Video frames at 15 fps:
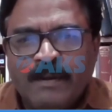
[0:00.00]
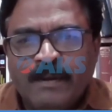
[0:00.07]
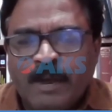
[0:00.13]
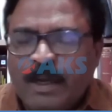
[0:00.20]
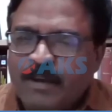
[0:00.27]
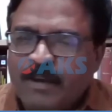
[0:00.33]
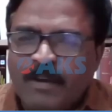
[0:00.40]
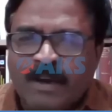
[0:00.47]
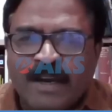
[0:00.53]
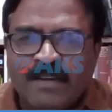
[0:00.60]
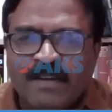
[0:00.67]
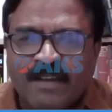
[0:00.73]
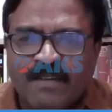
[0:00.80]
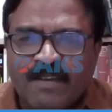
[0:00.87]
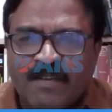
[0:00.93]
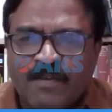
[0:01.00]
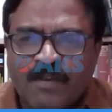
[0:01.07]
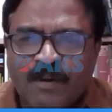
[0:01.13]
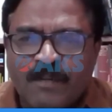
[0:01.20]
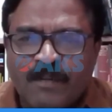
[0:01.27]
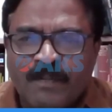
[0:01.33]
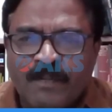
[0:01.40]
You'll get
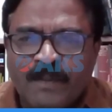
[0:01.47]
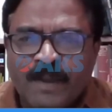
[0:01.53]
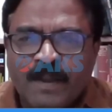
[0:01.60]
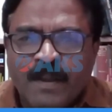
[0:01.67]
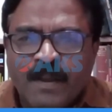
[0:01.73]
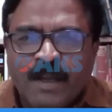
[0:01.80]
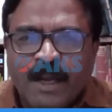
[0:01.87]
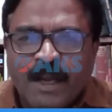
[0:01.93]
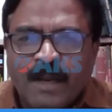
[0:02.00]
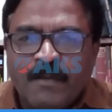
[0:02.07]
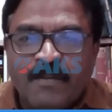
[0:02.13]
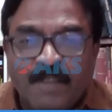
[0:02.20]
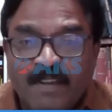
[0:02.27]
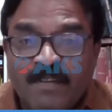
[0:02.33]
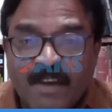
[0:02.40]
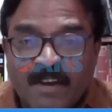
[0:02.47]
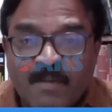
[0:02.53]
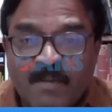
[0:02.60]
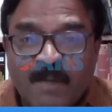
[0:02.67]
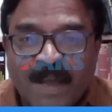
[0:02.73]
successful. And since it's